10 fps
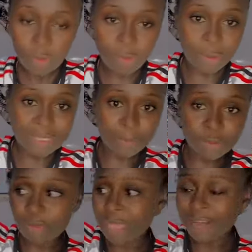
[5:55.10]
We were
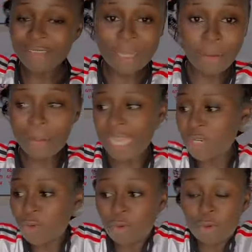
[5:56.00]
supposed to be having
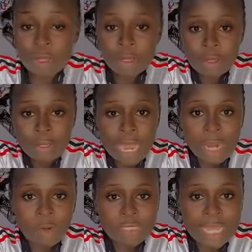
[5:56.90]
Mainoo
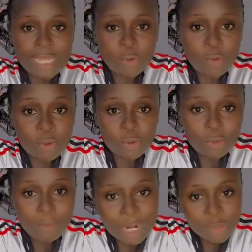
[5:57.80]
alongside who?
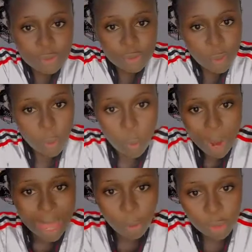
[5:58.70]
Maxos.
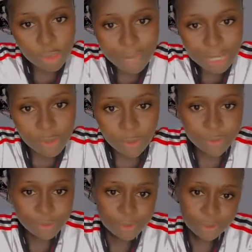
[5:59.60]
Where was
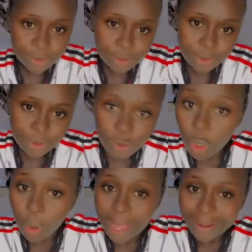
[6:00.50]
Maxos?
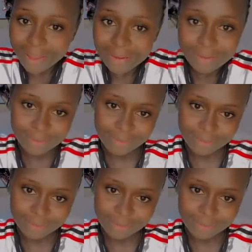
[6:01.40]
Nowhere again.